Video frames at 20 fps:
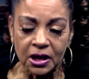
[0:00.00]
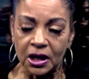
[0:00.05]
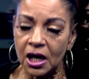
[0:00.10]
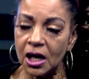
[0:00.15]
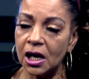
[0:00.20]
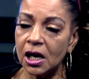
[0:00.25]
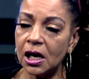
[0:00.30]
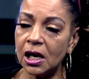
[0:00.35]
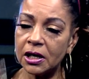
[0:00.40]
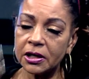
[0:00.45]

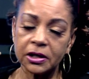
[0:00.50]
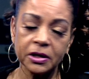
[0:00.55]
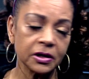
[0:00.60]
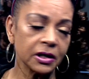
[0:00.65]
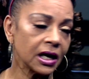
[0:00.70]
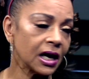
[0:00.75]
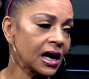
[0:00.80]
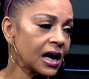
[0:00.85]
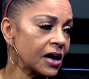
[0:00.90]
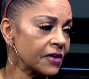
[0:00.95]
a year and
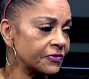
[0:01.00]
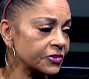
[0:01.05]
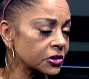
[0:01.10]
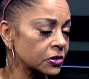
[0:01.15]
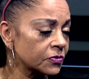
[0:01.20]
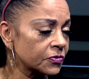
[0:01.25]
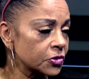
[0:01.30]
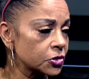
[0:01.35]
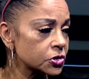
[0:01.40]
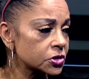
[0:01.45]
a half at
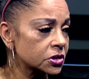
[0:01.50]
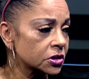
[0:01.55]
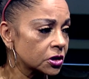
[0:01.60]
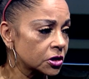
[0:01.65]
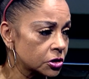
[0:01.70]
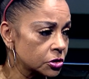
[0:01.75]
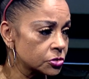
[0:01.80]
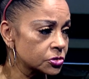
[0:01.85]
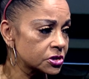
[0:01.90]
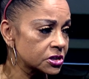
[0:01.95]
University of
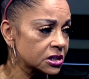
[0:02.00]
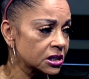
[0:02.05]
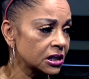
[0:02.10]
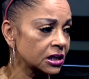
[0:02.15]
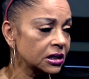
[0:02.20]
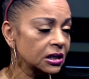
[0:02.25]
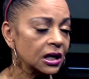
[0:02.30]
Houston.